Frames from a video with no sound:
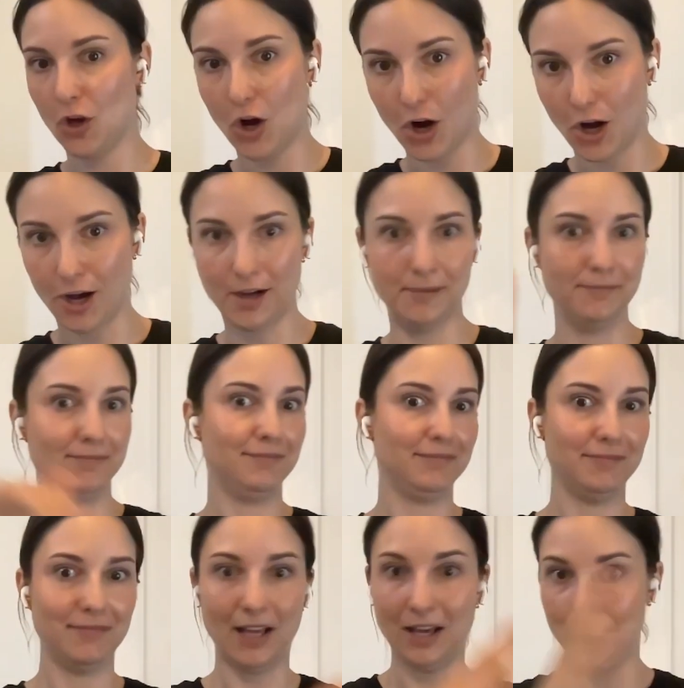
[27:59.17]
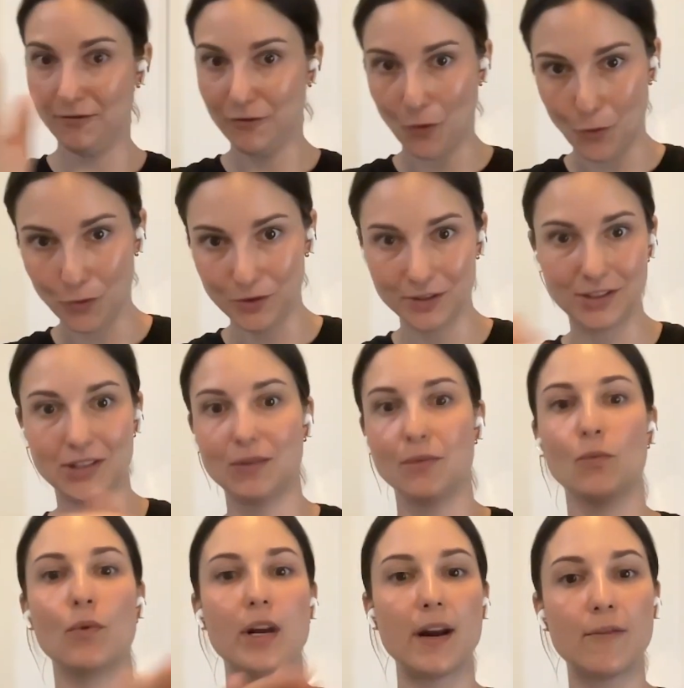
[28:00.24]
saw unfold,
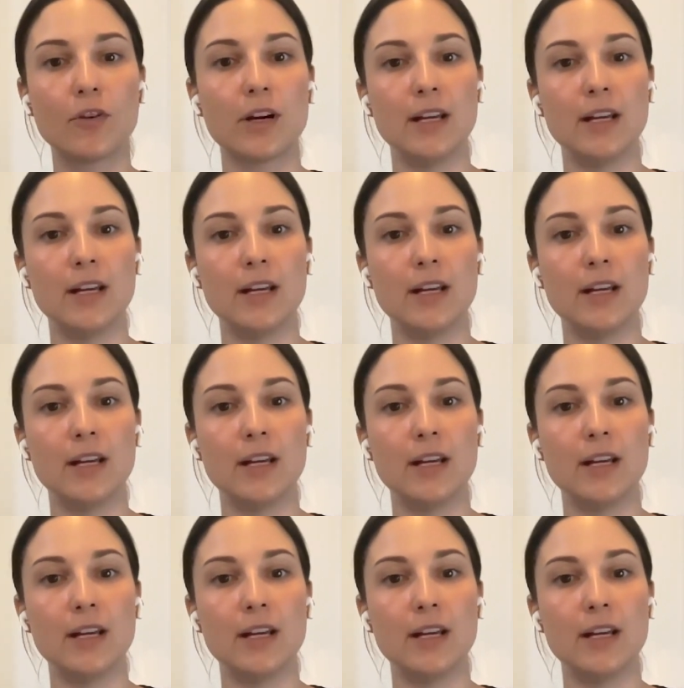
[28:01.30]
whatever